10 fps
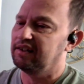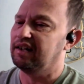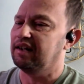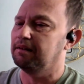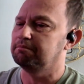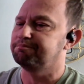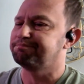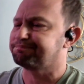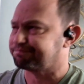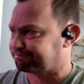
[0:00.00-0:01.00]

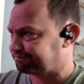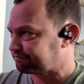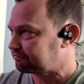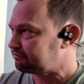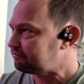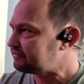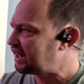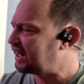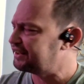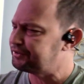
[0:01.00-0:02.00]

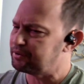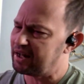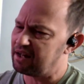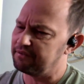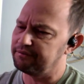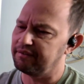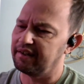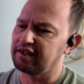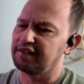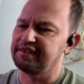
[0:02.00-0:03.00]
I do have
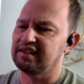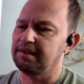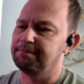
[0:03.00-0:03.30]
content